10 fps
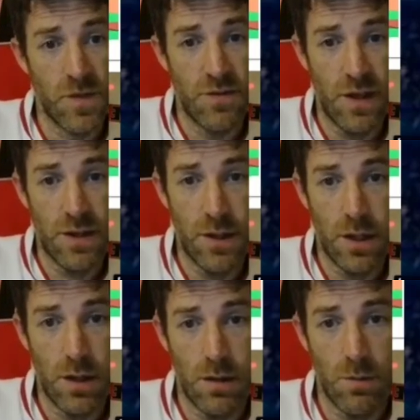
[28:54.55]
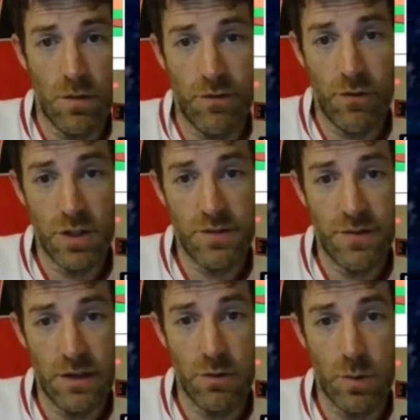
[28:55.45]
defender, my Forest
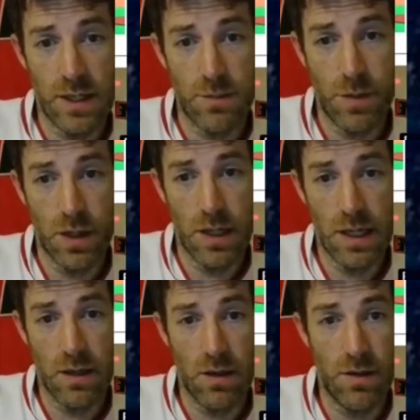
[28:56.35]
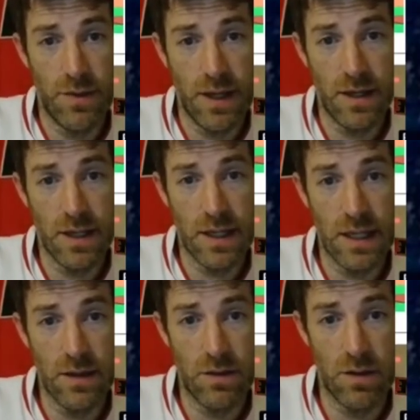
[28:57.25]
defender away to Burnley, and then
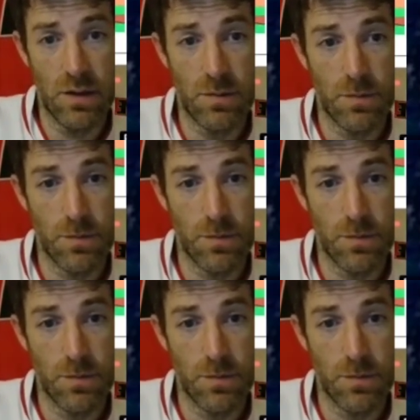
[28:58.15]
either